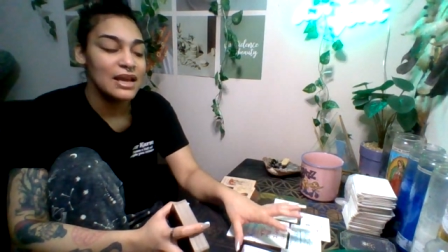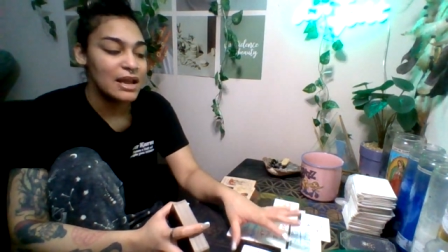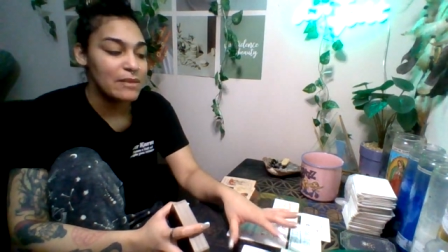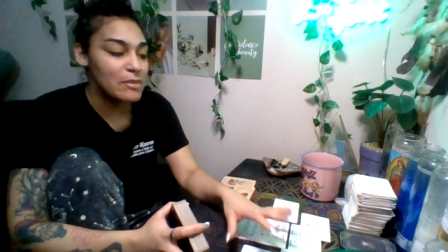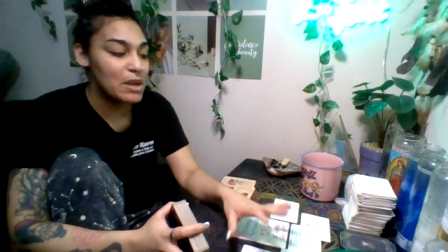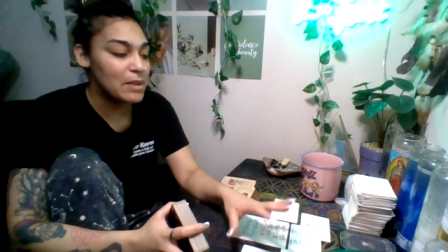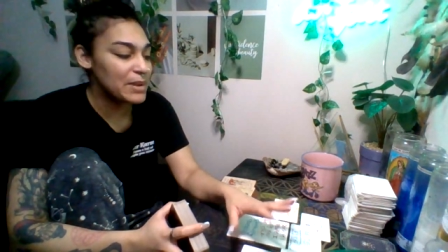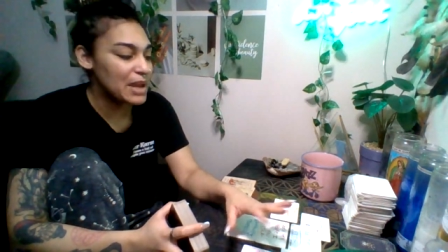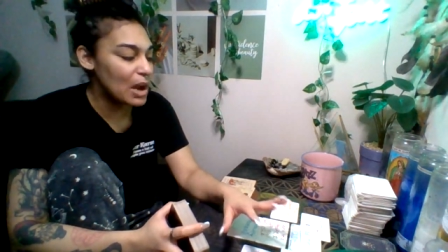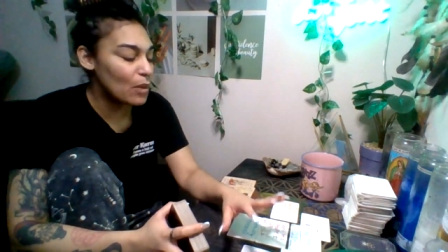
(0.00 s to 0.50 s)

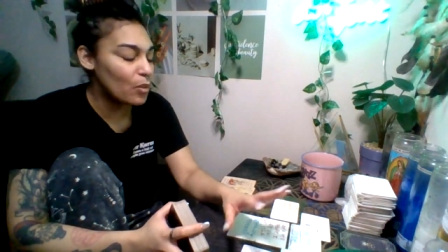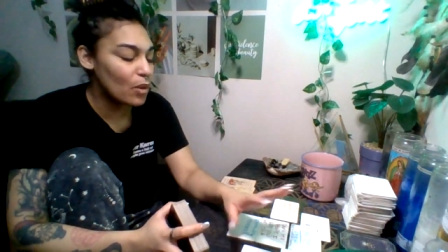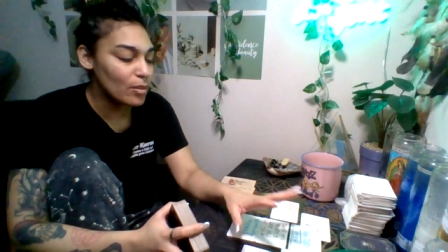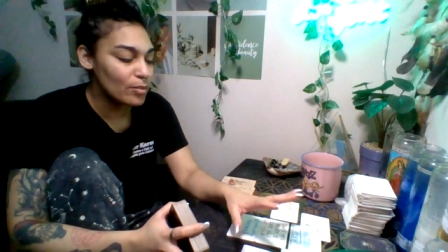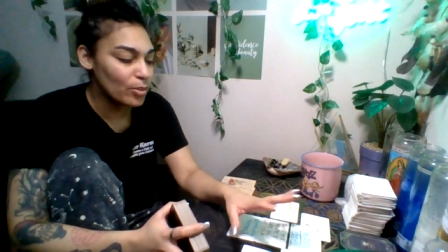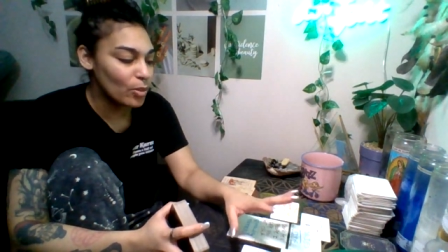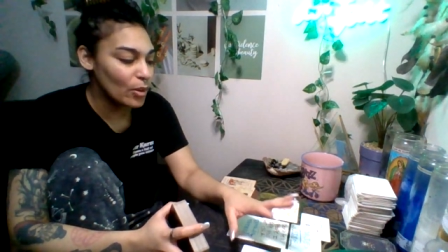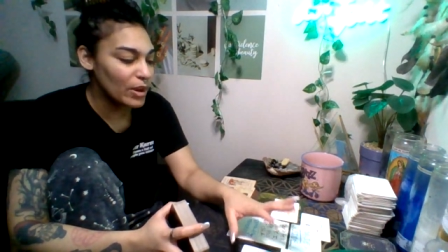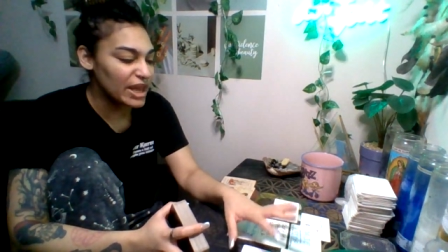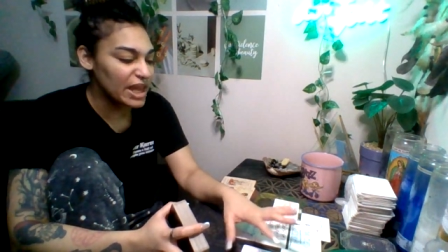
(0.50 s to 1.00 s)
Maybe at one
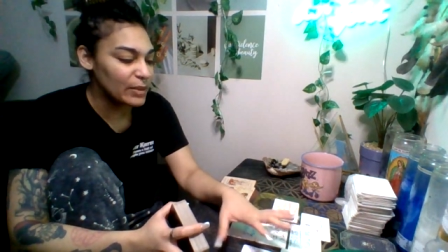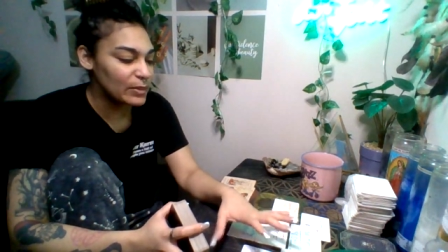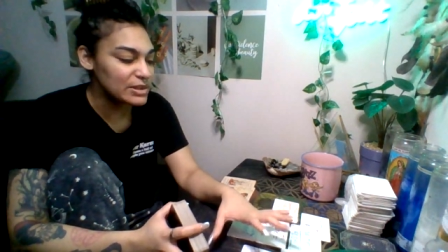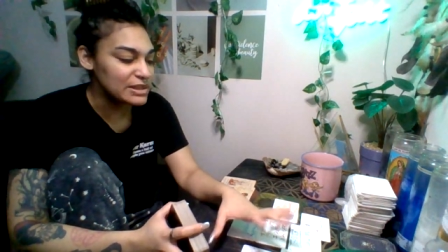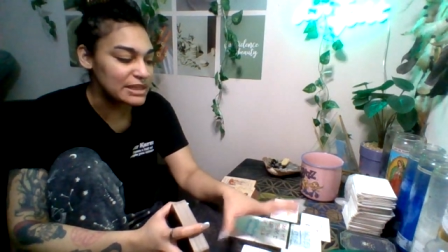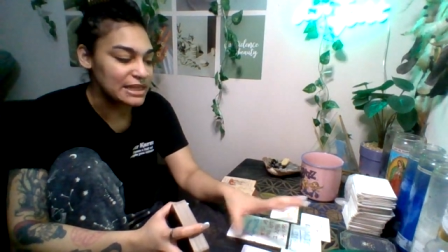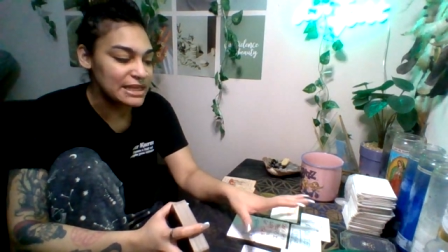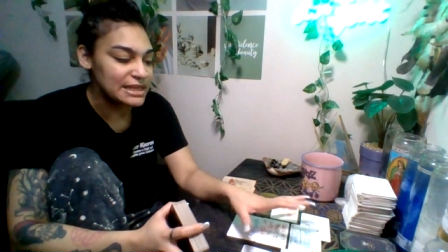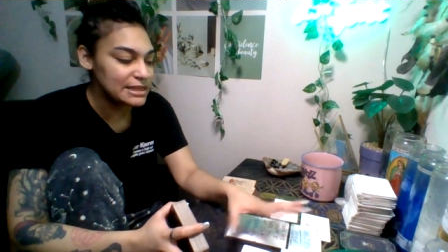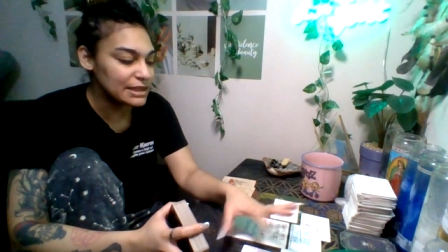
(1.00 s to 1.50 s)
point it
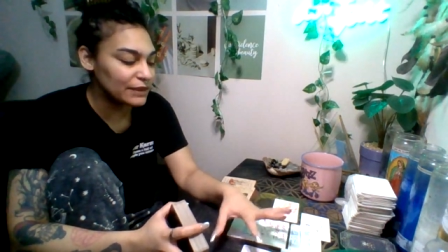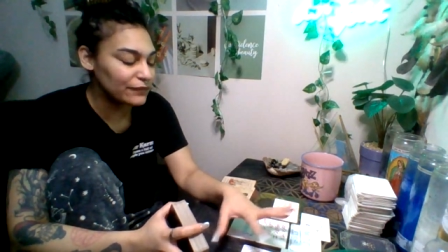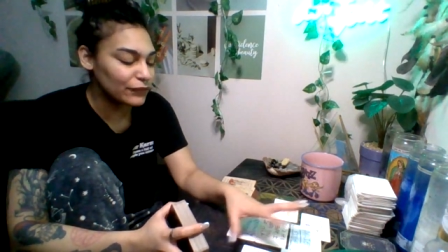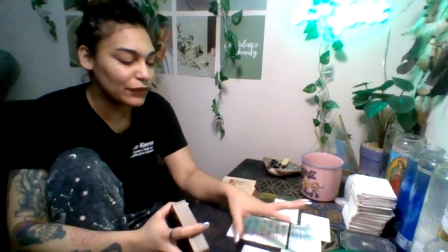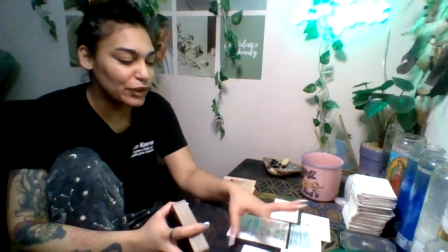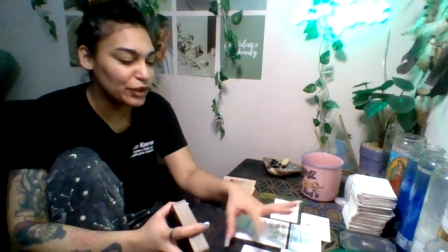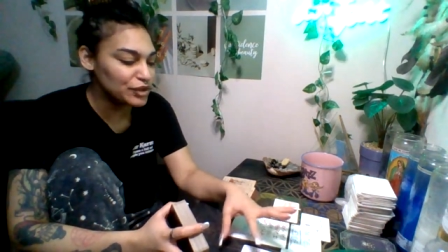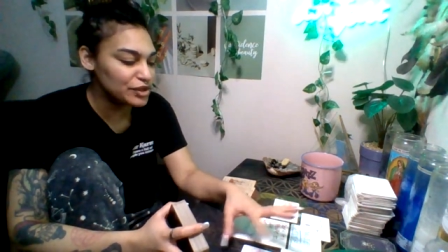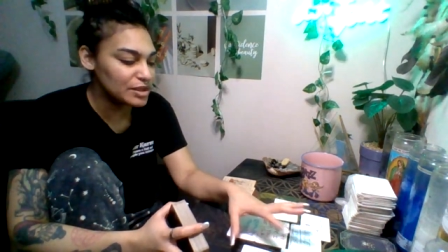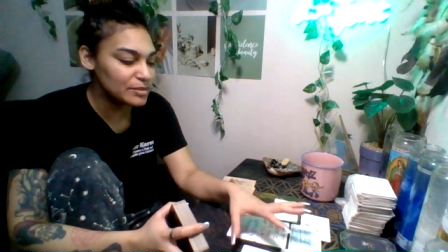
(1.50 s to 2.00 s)
was easy for
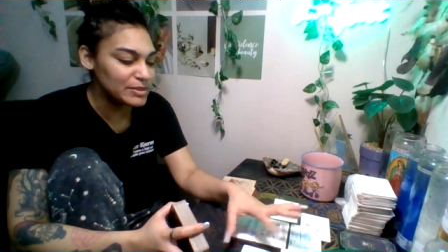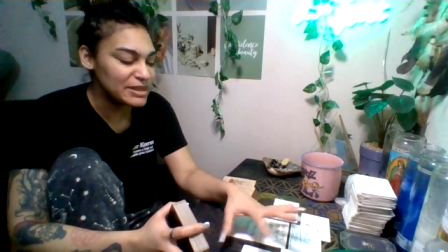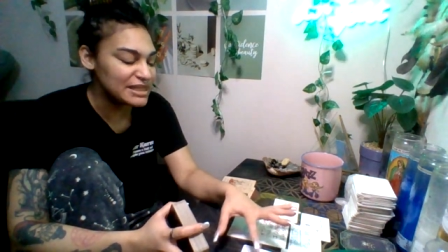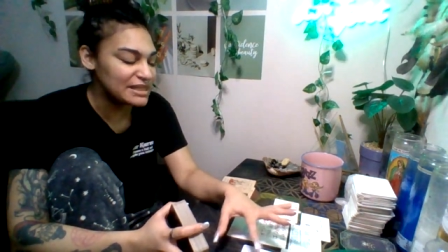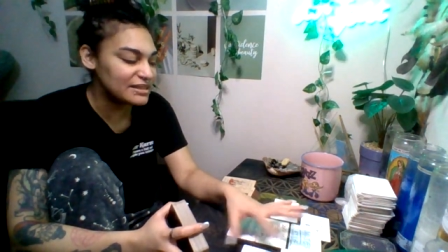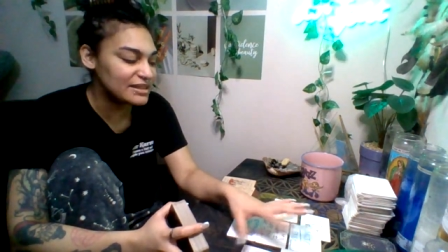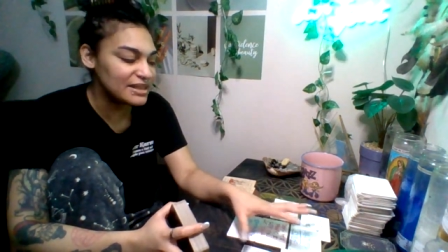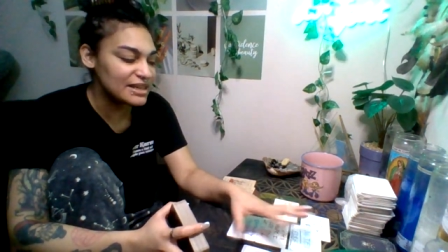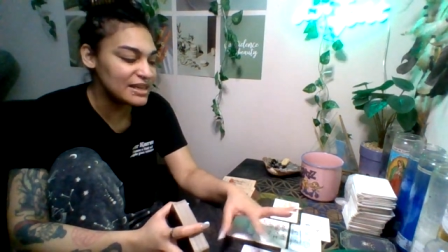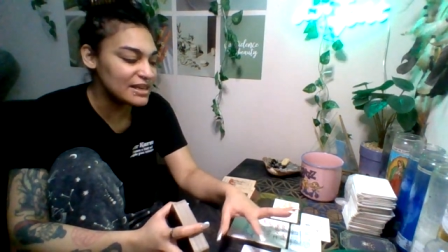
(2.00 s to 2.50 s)
you to be
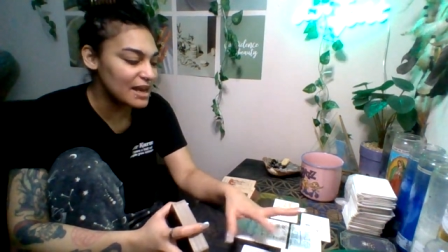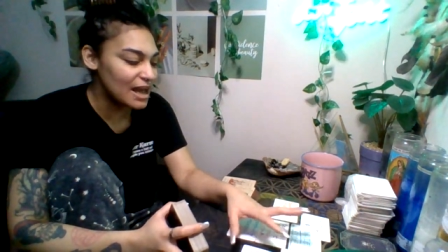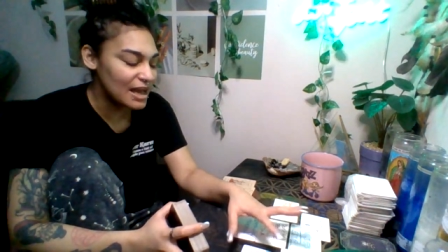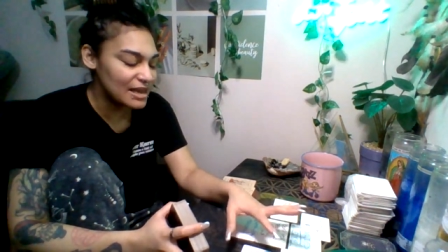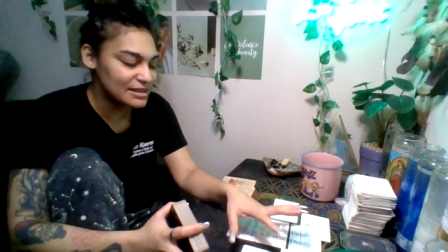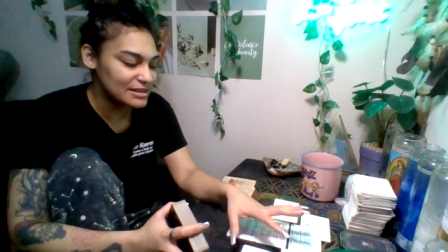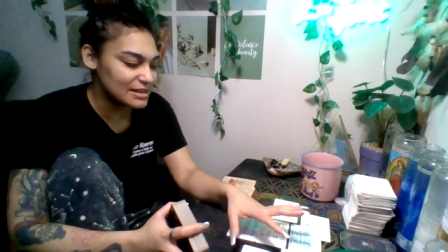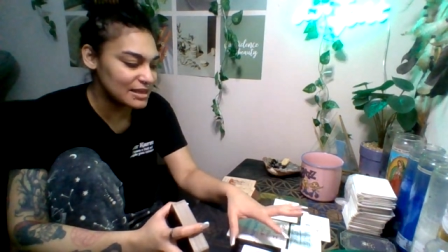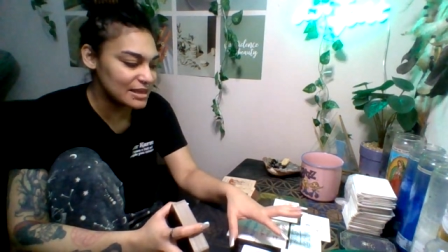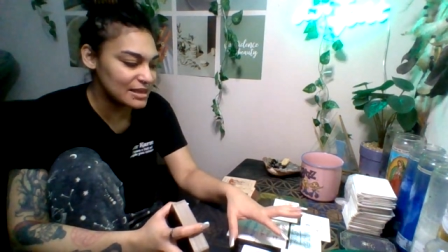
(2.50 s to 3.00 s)
seen
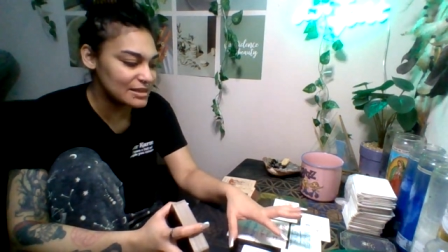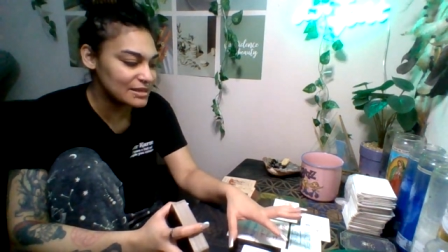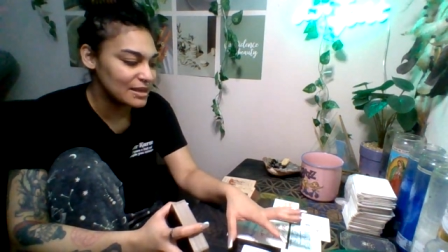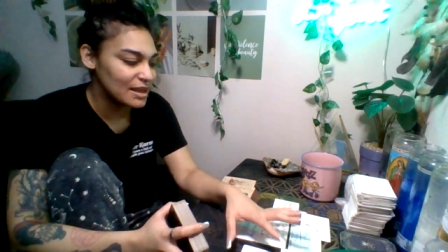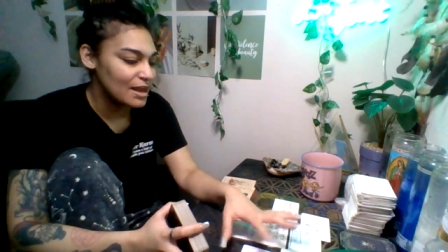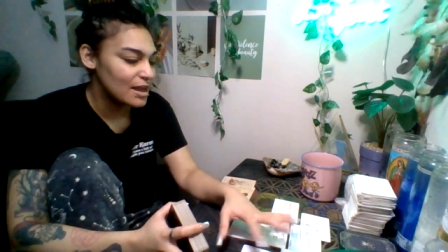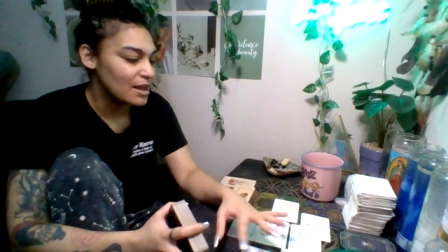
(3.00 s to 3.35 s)
as this,